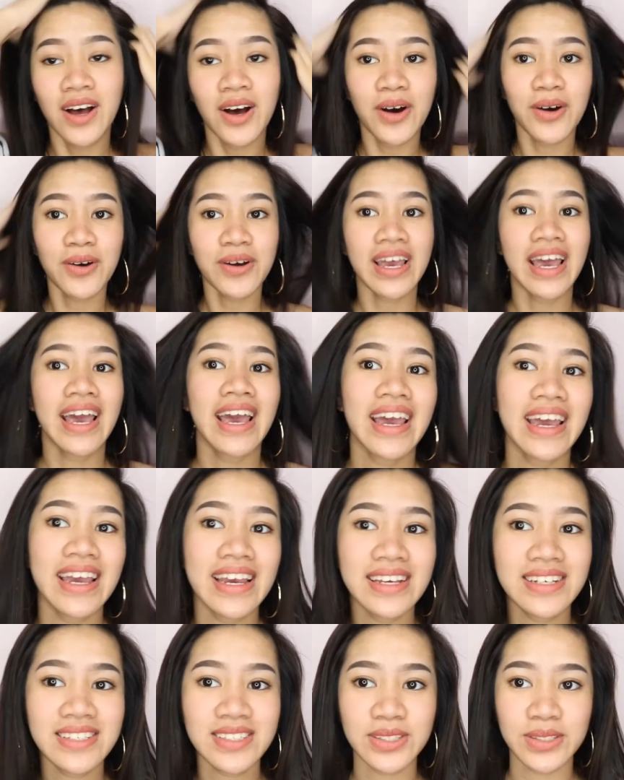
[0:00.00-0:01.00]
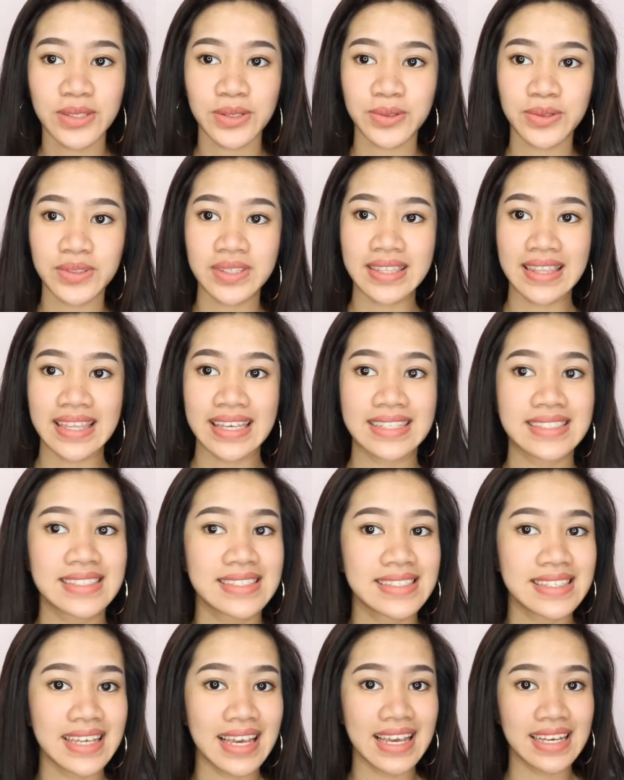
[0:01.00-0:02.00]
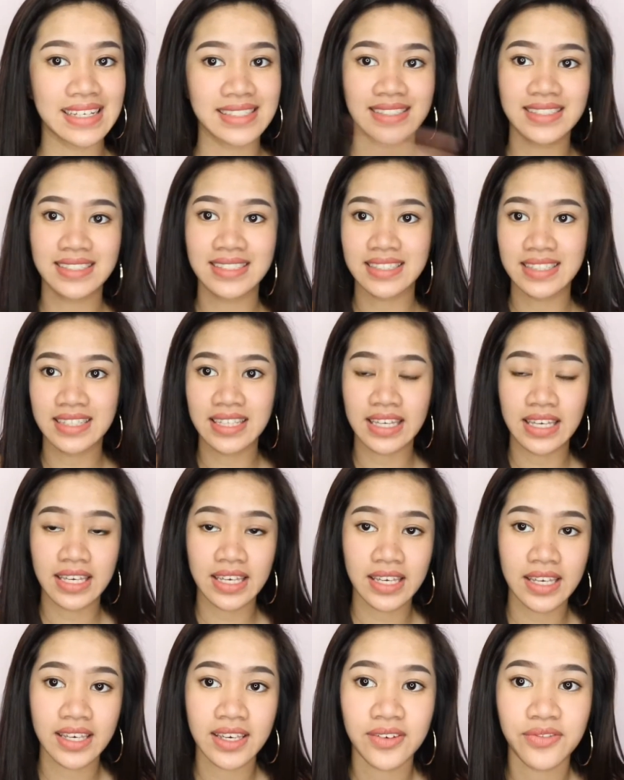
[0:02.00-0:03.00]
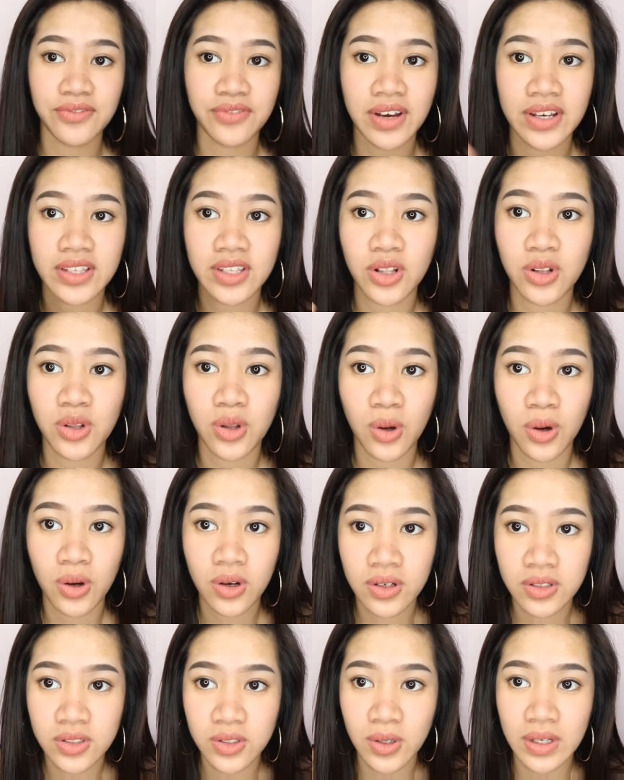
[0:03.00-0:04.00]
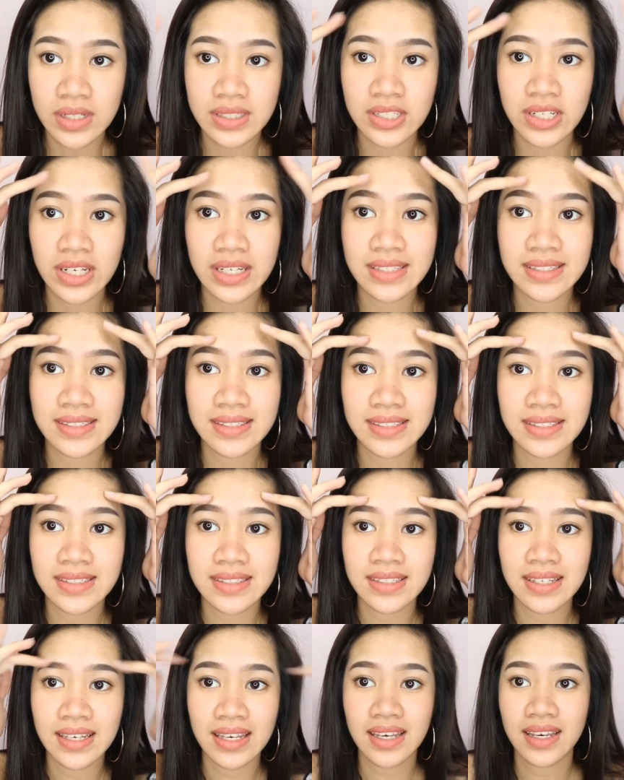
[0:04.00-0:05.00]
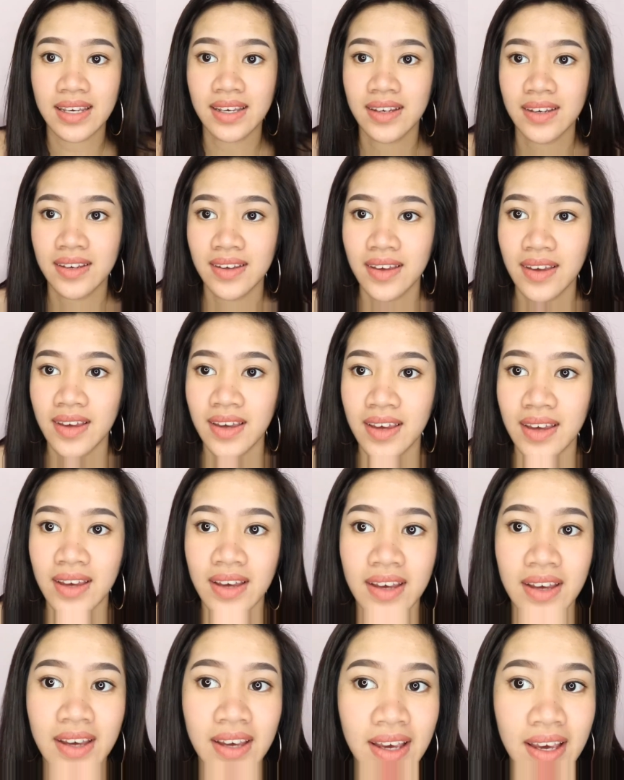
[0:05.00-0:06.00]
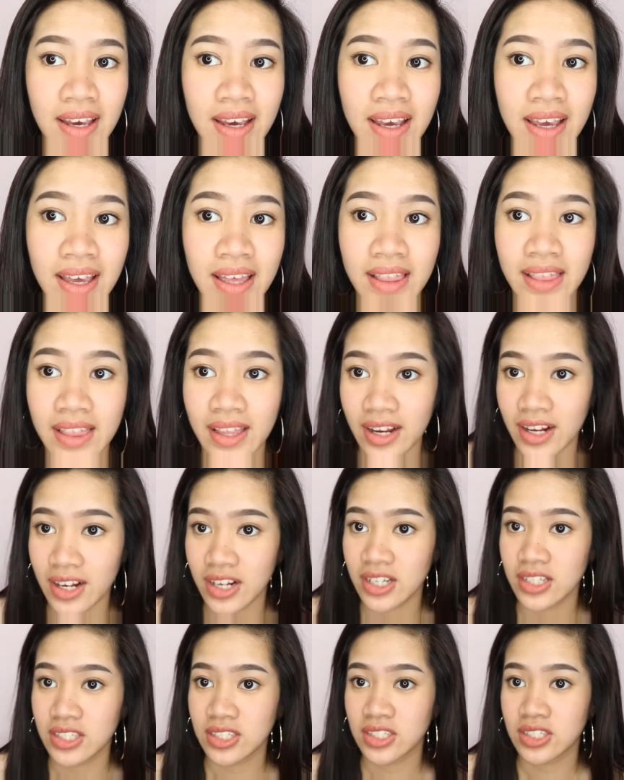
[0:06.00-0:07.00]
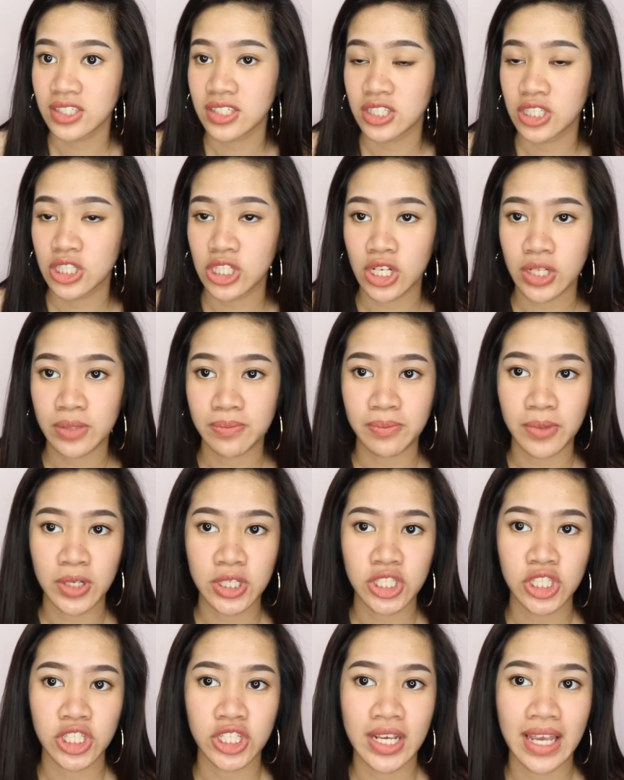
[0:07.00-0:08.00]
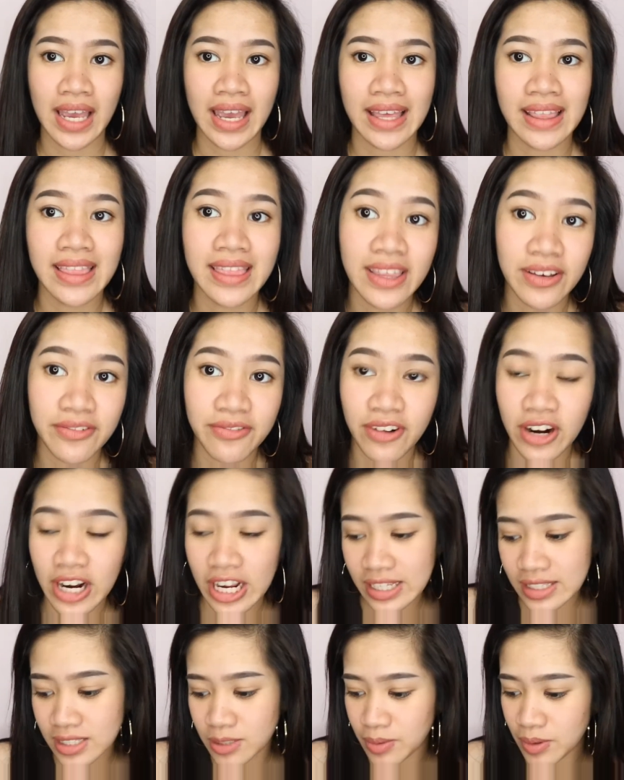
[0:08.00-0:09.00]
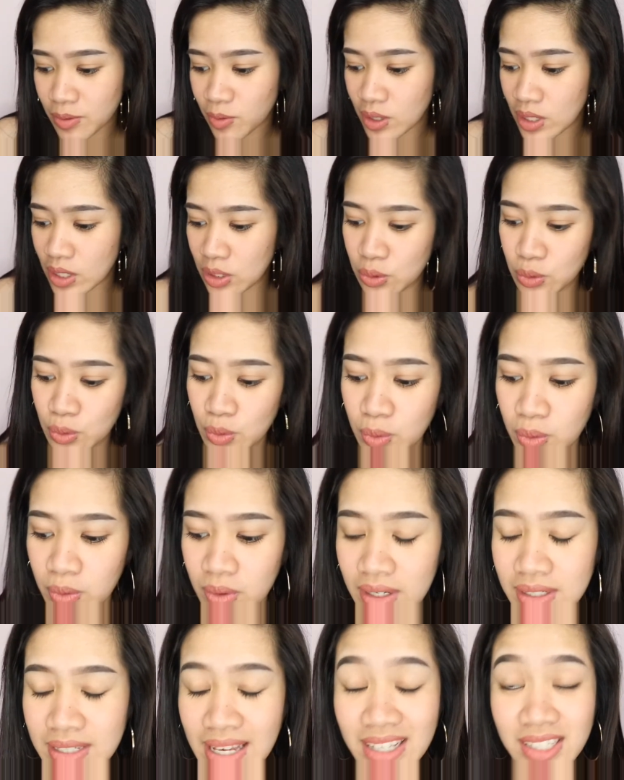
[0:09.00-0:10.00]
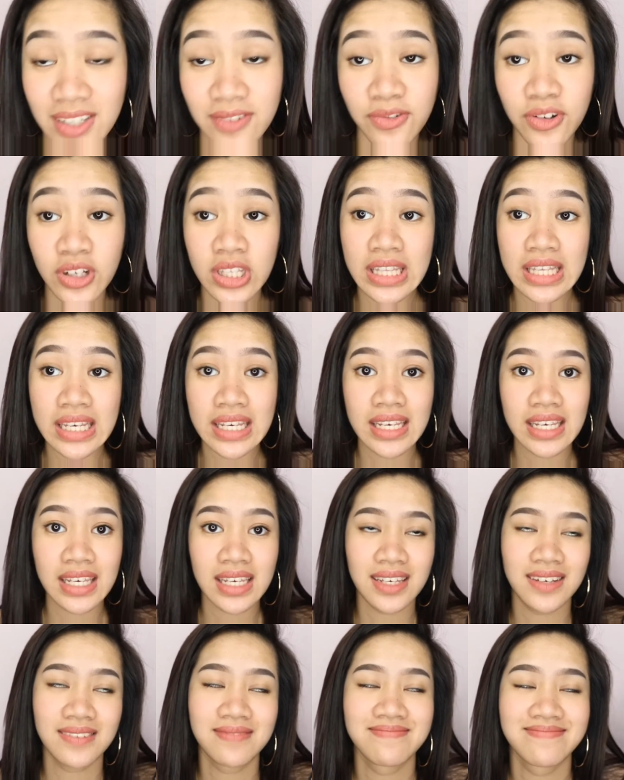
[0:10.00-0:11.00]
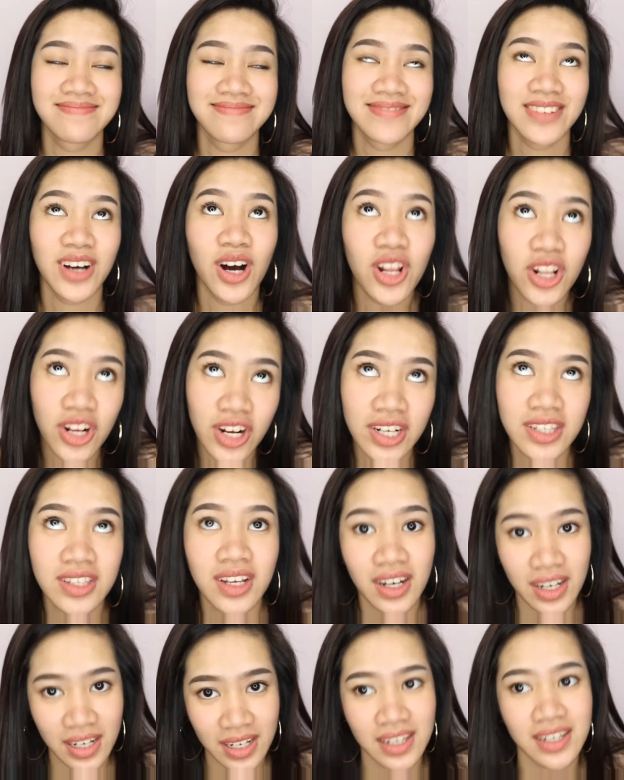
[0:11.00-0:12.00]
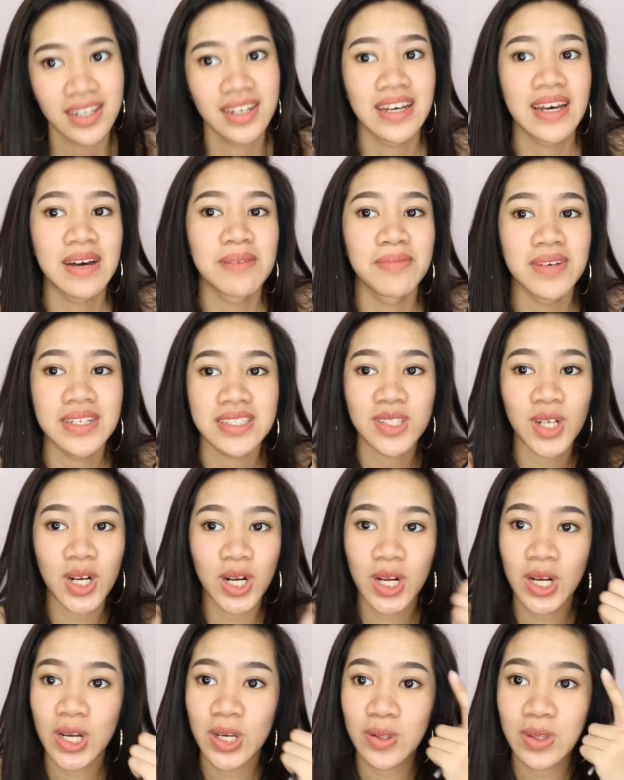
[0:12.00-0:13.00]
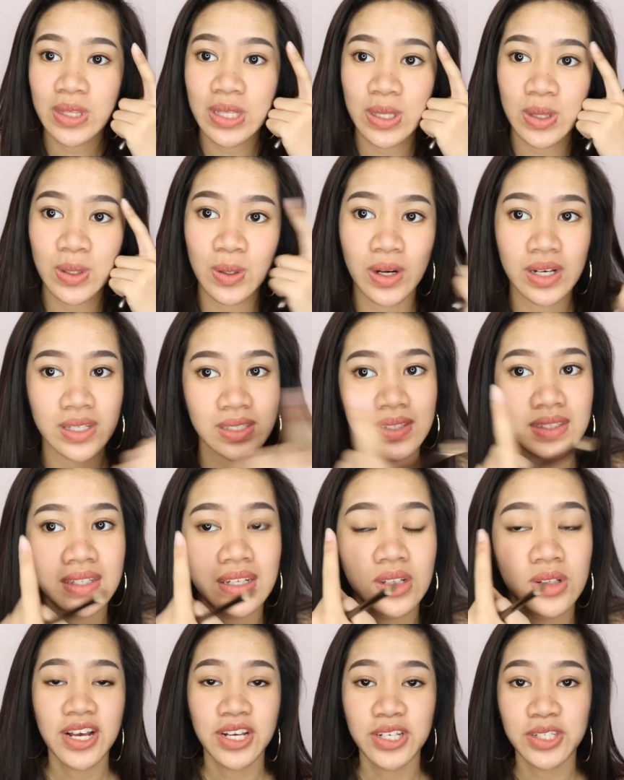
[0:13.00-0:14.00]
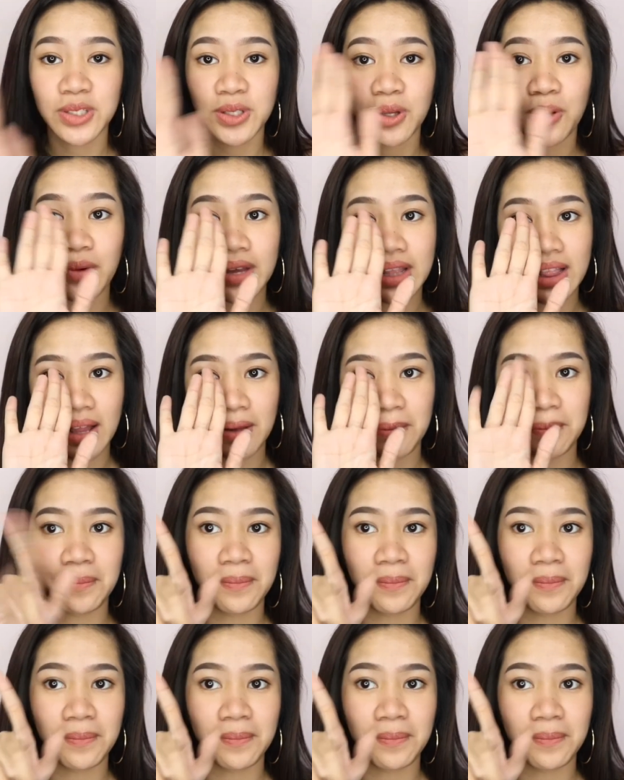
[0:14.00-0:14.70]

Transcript: Okay, so this is the final look. So as you can see, there is not much a difference between the two. Except for the color though. Mas dark yung dito kaysa dito. So wait na.